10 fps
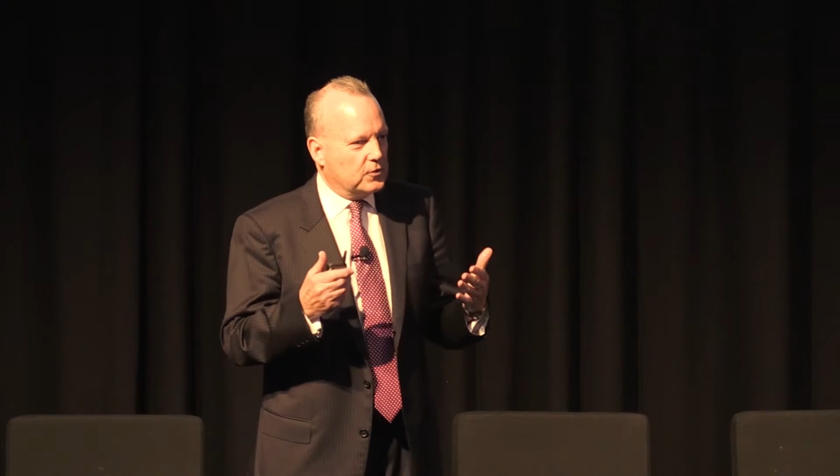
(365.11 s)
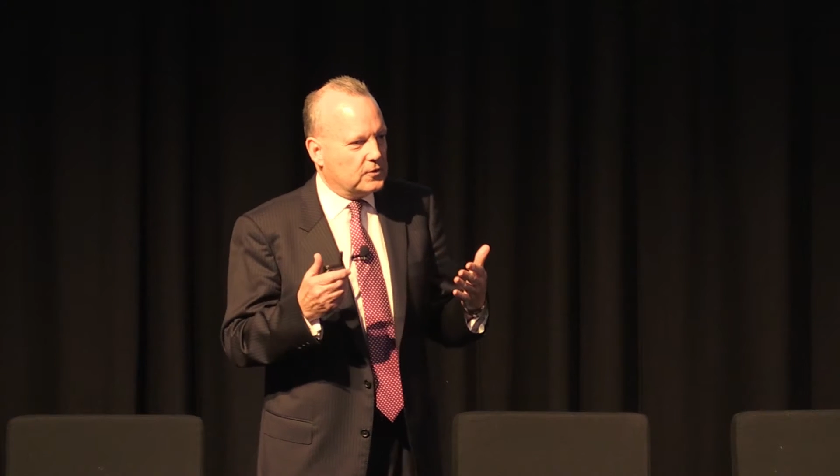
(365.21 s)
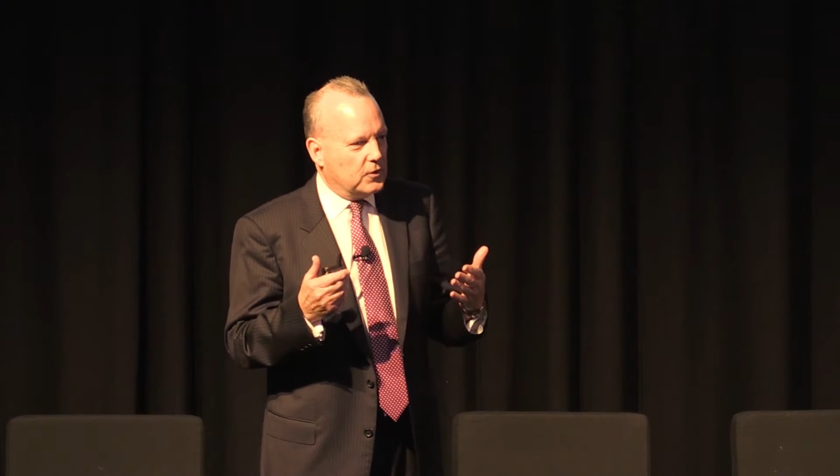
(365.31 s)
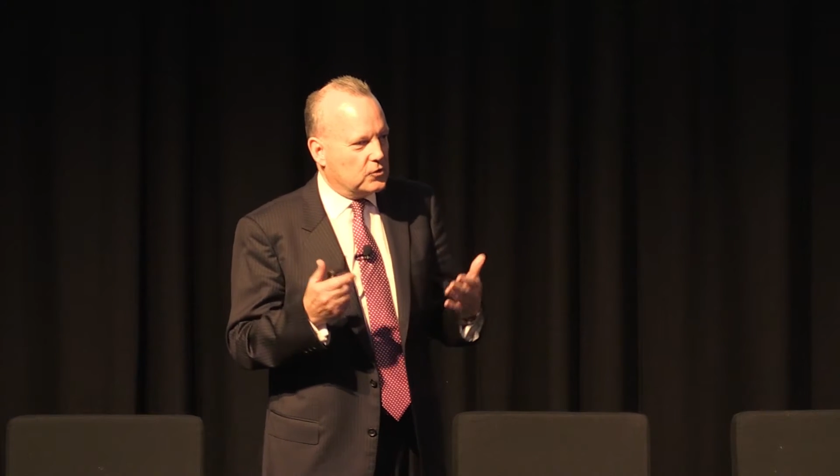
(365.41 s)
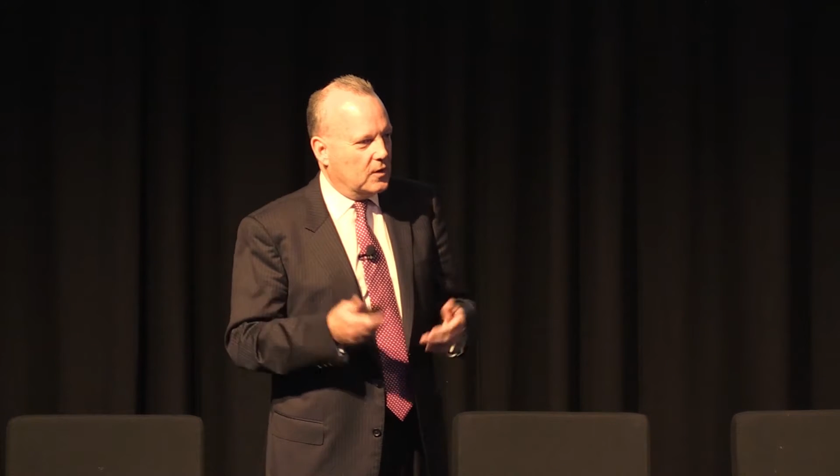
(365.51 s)

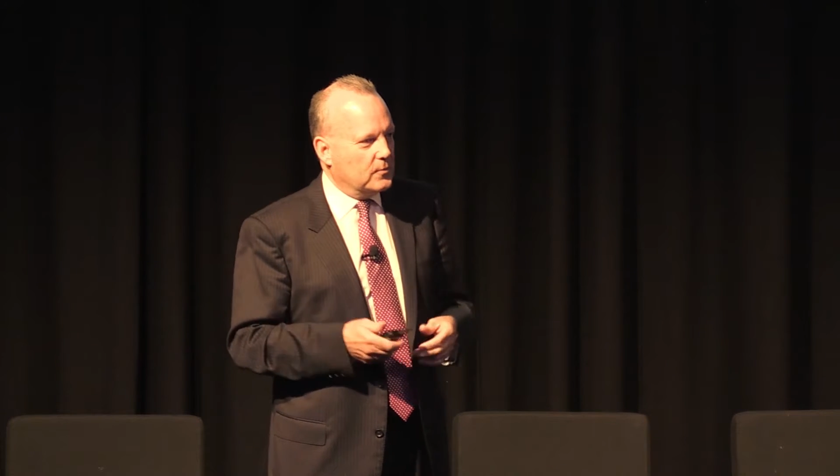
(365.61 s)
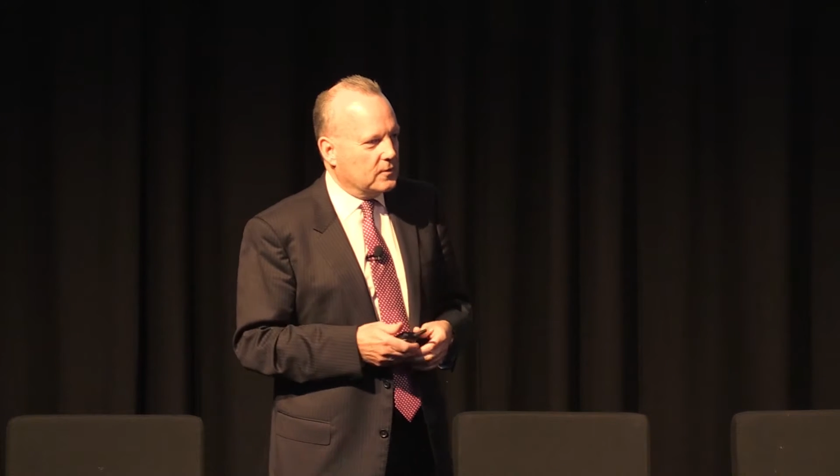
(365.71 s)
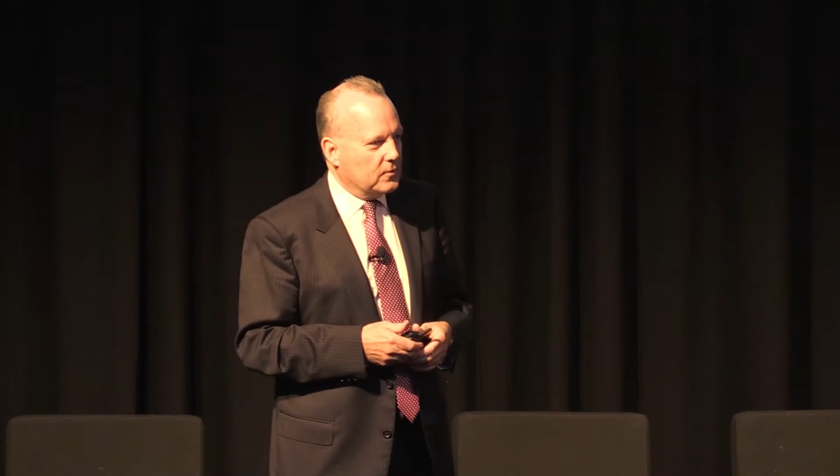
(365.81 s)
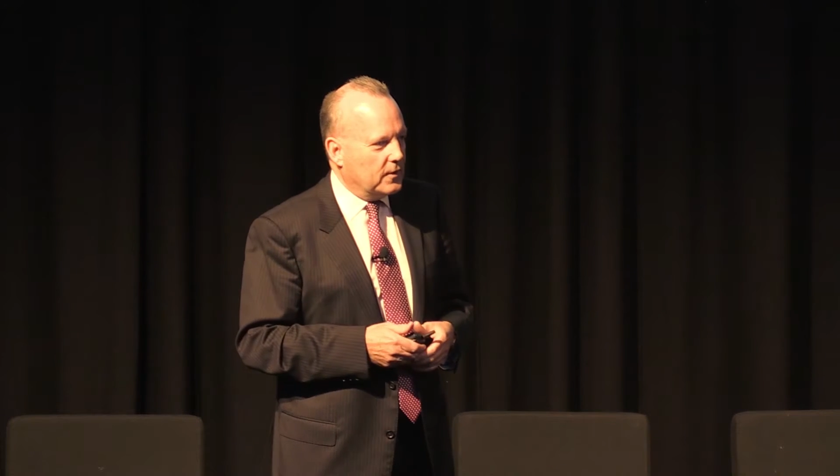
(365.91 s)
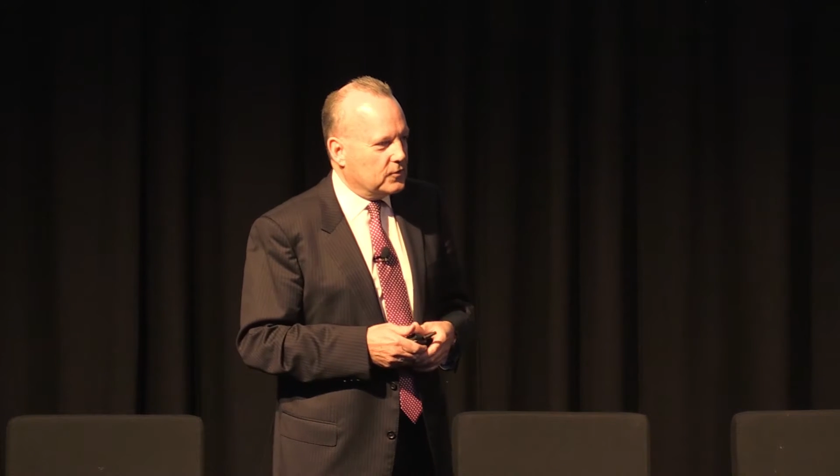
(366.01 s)
say, show me
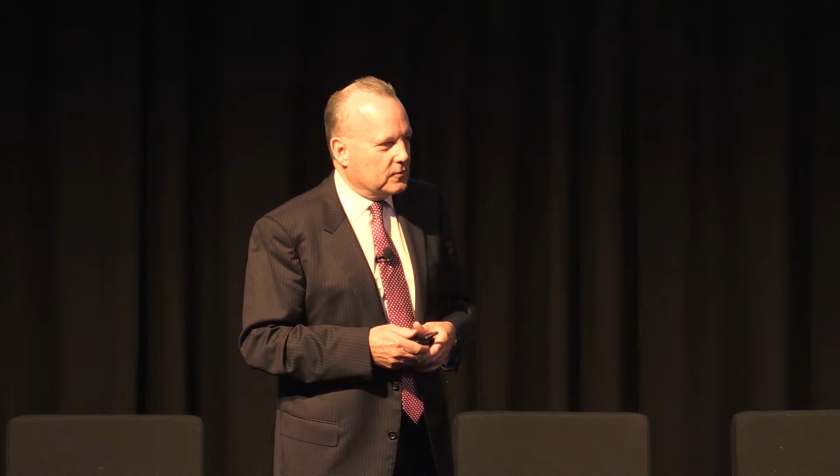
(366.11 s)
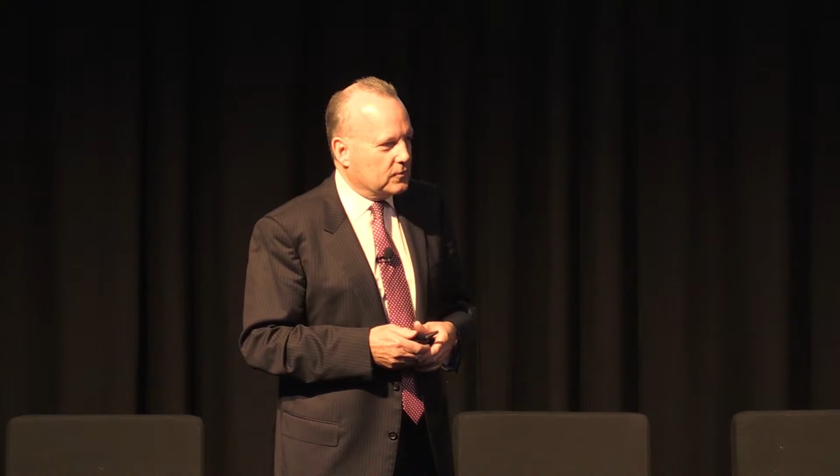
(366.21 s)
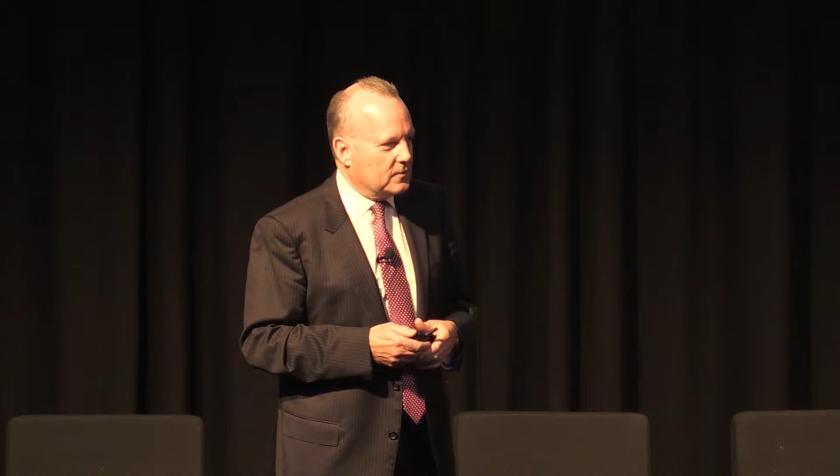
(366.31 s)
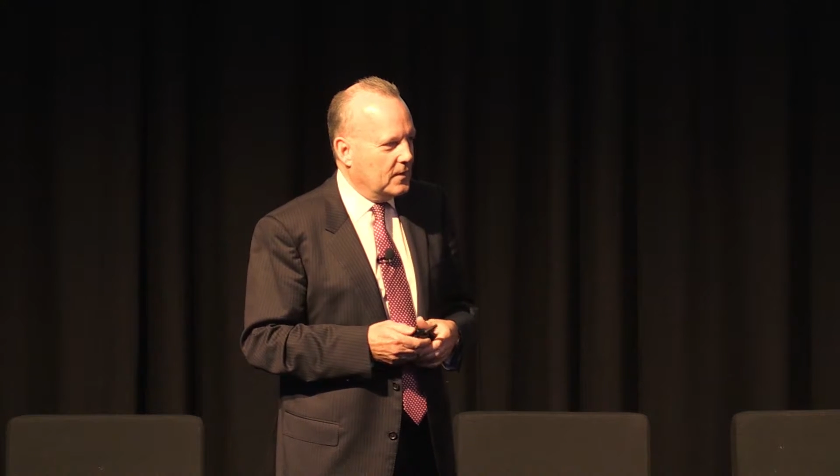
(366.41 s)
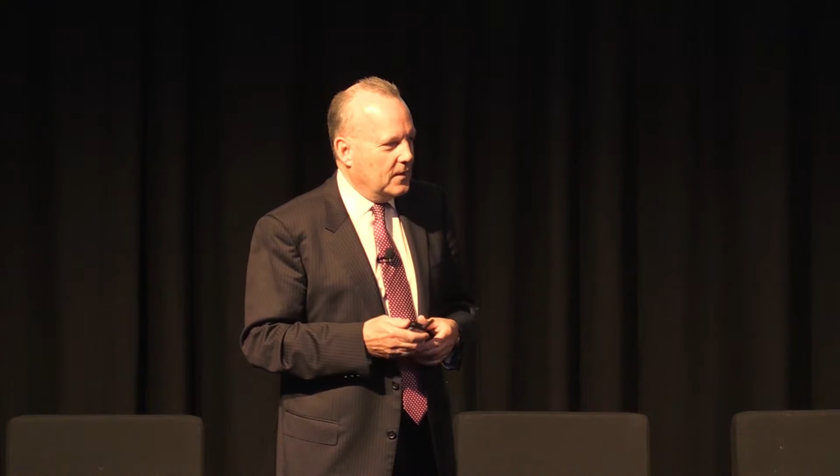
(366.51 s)
your licence,